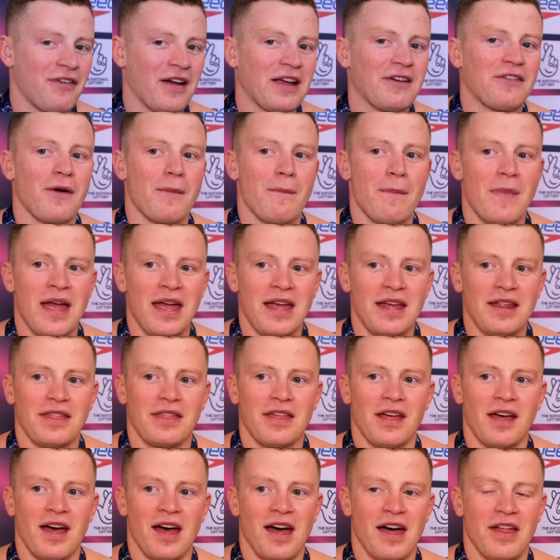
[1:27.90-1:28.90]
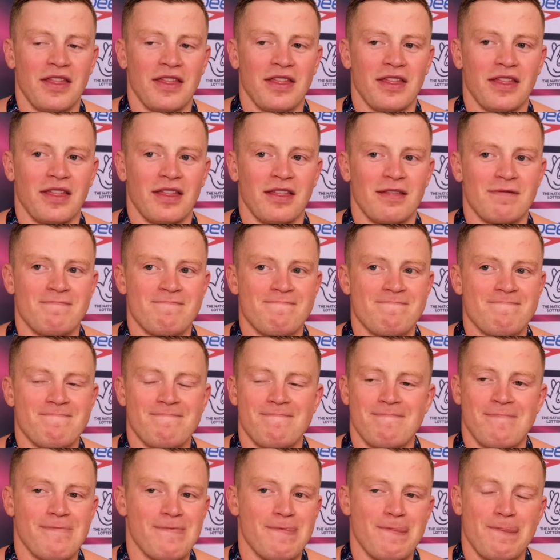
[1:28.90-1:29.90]
for me, I
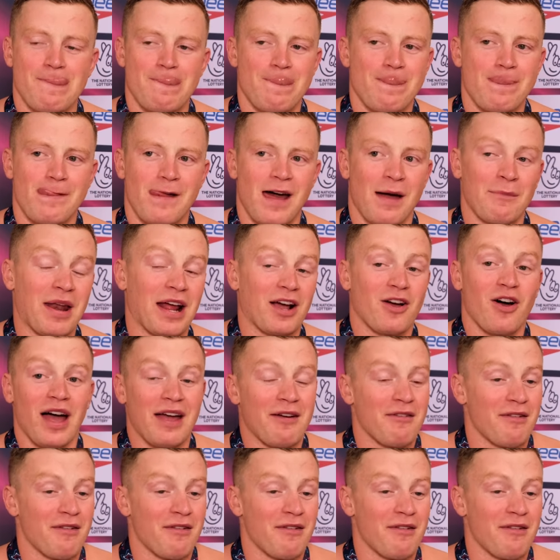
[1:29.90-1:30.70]
can't